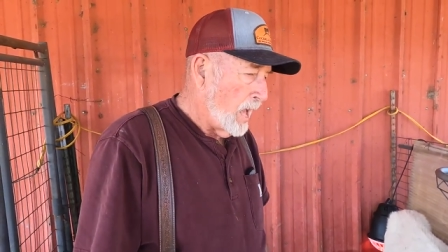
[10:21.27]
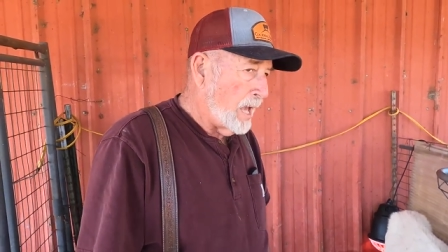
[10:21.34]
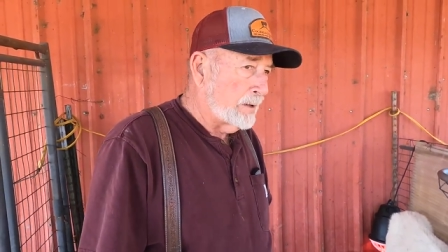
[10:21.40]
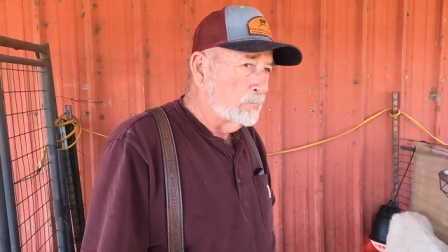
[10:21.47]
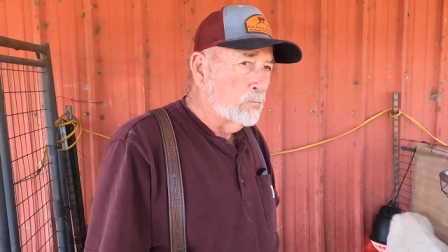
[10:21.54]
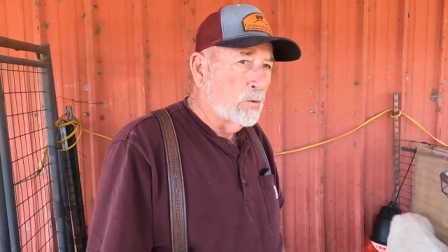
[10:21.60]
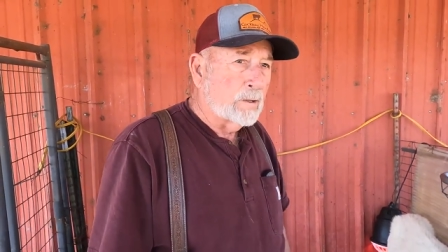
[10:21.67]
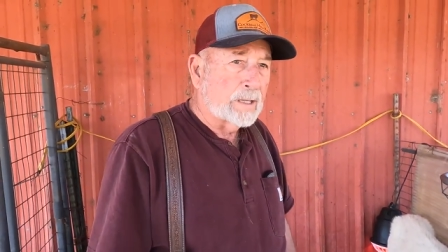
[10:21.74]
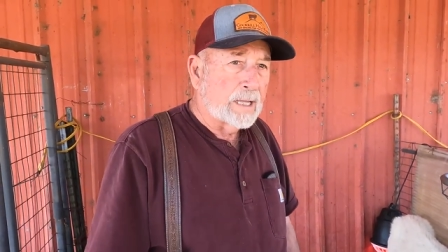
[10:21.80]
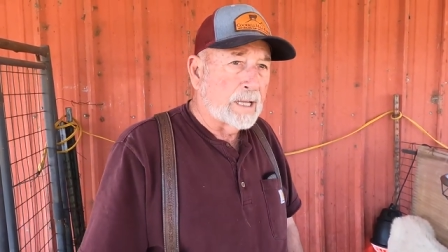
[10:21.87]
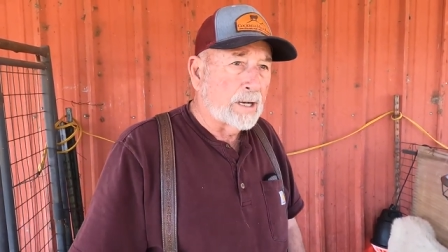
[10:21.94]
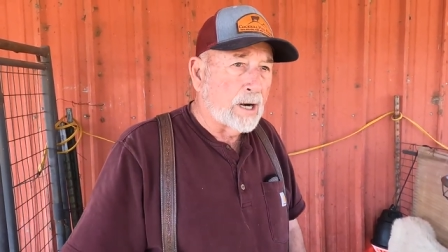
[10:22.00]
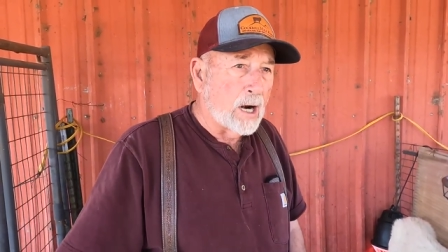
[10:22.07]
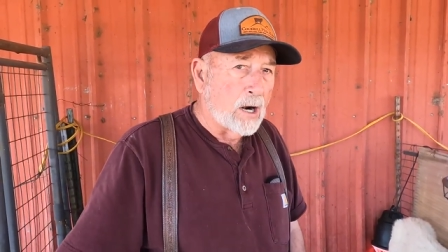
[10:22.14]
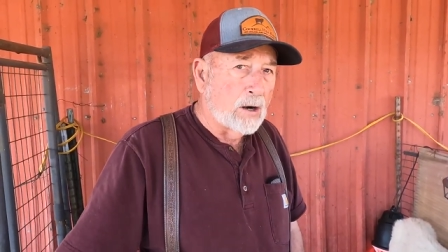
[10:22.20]
Had one to
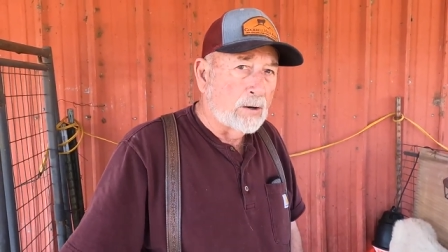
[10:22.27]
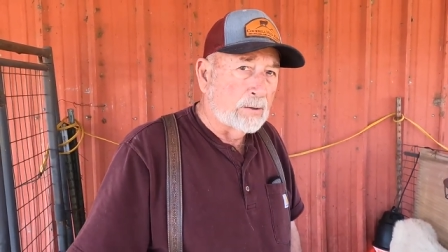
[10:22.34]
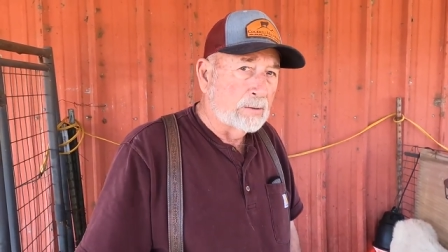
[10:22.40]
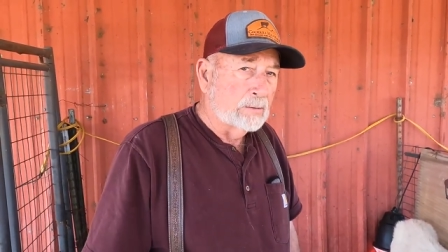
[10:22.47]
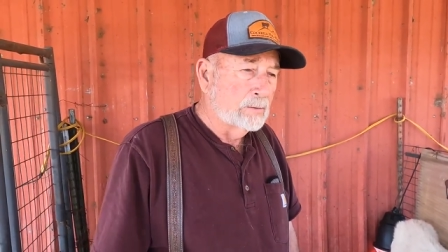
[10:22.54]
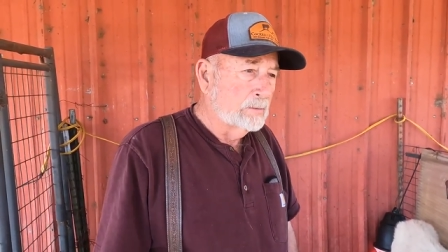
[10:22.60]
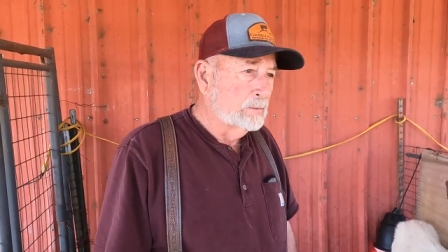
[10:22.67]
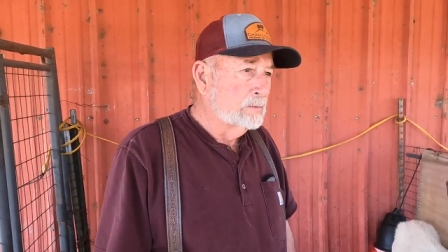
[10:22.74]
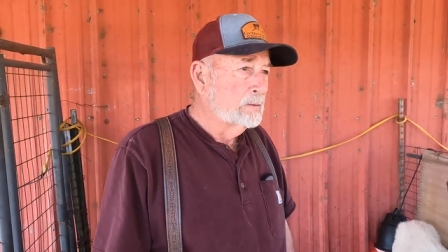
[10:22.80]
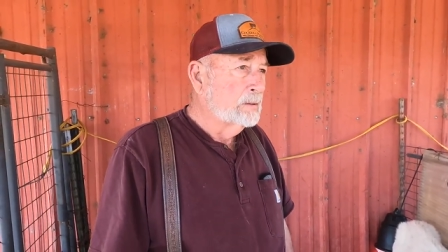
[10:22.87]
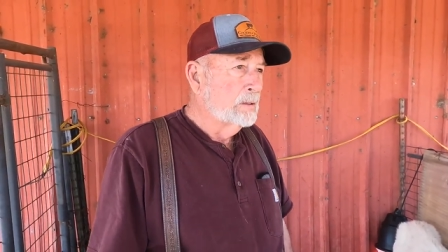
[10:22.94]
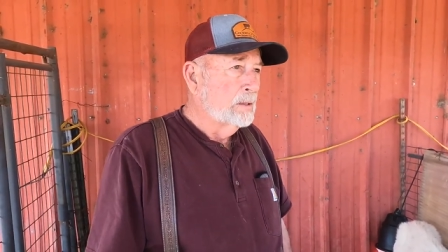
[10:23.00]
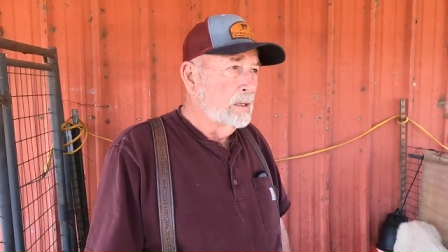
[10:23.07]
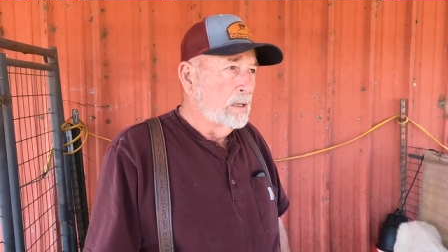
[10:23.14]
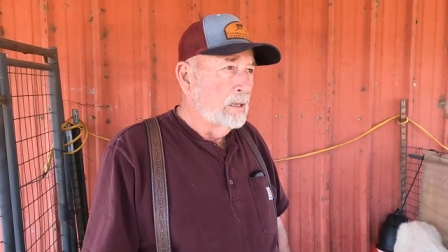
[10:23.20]
get hurt,
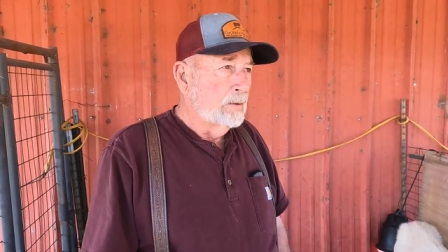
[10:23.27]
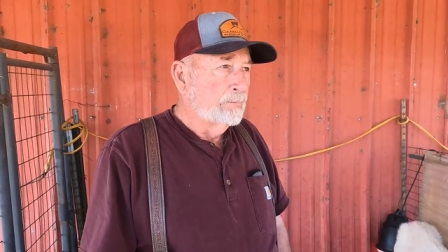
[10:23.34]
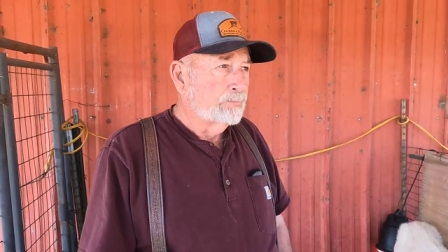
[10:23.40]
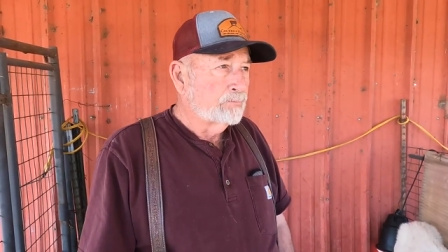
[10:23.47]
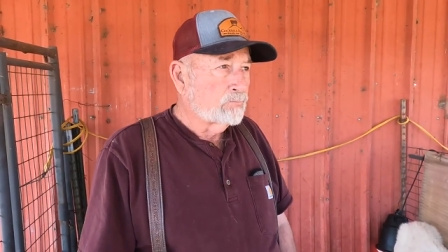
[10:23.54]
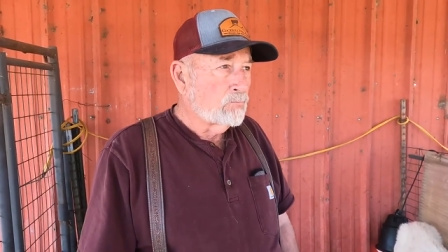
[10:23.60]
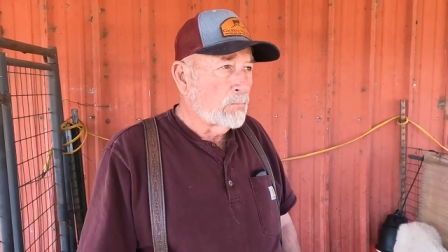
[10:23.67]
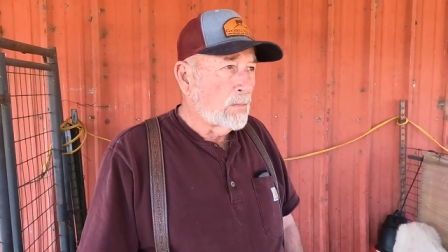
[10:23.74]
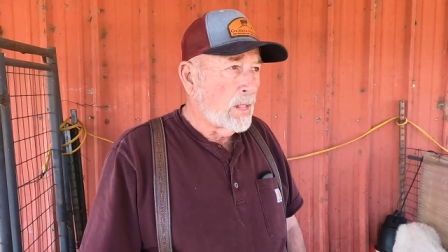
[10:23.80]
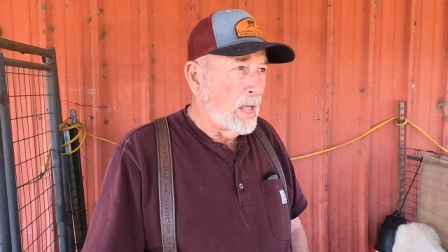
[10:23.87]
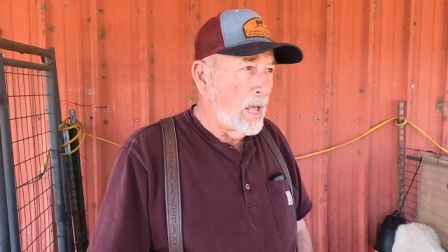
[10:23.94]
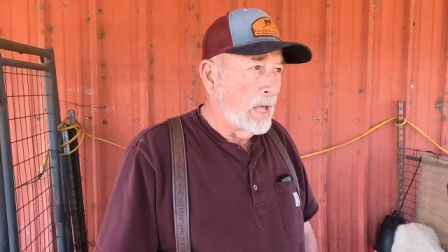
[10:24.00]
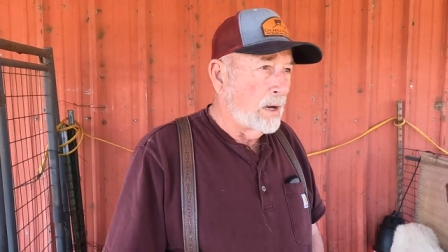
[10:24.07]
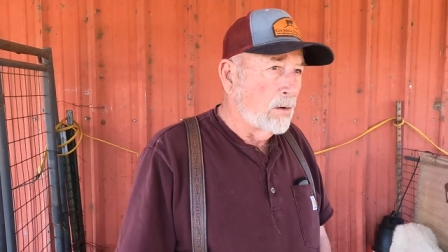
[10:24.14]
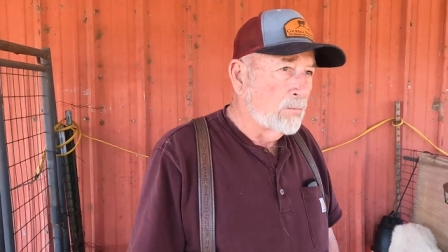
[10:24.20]

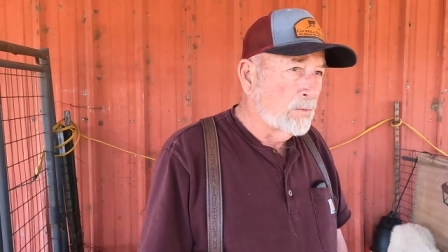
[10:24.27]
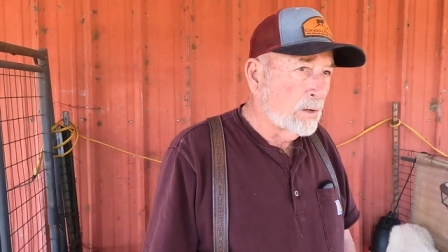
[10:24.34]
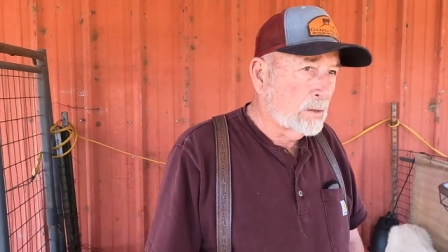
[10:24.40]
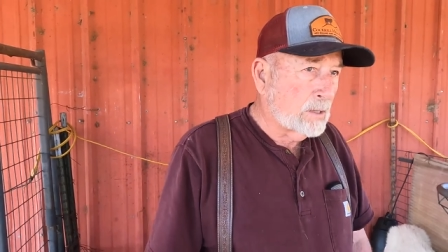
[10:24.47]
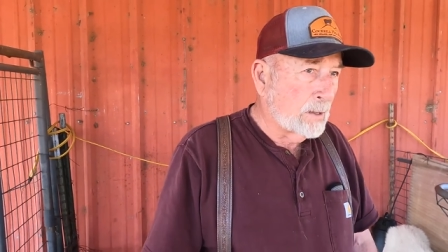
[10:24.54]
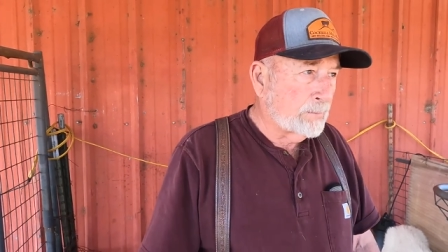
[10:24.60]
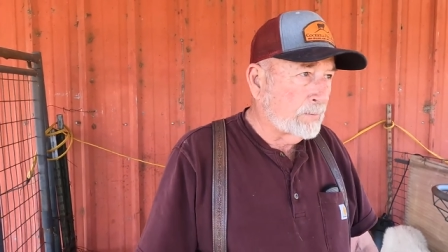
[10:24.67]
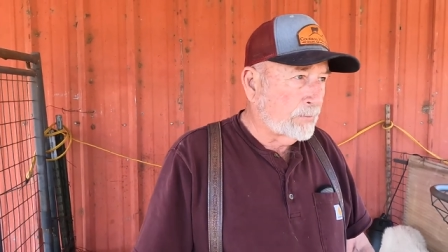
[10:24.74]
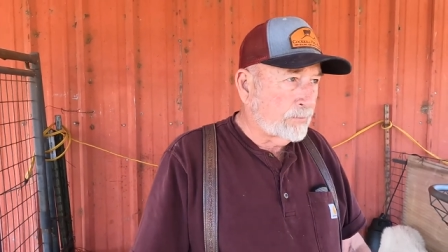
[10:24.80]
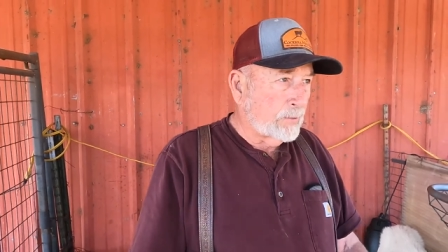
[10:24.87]
and over a couple,